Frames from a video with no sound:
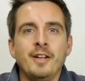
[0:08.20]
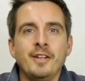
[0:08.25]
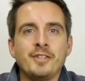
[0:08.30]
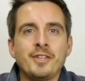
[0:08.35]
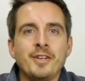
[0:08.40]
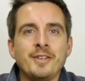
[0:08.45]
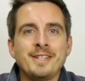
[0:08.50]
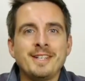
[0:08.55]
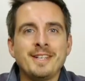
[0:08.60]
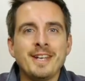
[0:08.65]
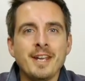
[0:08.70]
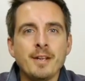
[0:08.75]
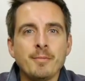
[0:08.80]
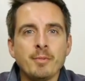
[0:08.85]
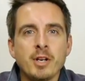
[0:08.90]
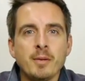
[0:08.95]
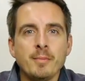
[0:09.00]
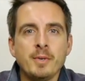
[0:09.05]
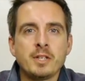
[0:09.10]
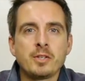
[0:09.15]
So today I'm
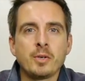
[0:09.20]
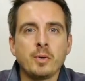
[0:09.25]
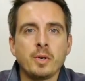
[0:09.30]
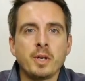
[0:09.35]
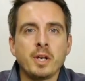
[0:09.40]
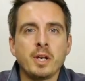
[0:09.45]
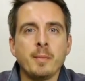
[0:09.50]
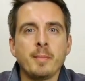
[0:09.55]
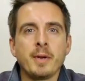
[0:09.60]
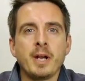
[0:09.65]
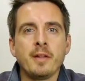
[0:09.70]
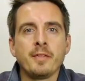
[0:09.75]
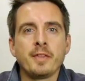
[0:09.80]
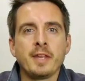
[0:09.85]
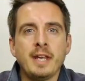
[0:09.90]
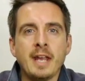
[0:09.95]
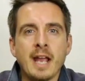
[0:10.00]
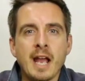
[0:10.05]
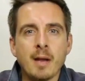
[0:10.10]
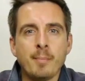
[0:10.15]
going to be talking about
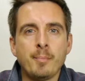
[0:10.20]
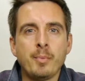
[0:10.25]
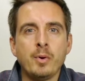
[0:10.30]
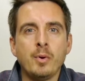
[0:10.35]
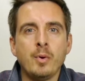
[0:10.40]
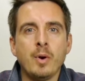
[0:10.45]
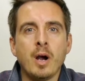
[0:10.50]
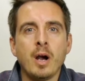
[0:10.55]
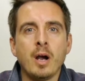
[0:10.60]
the Apple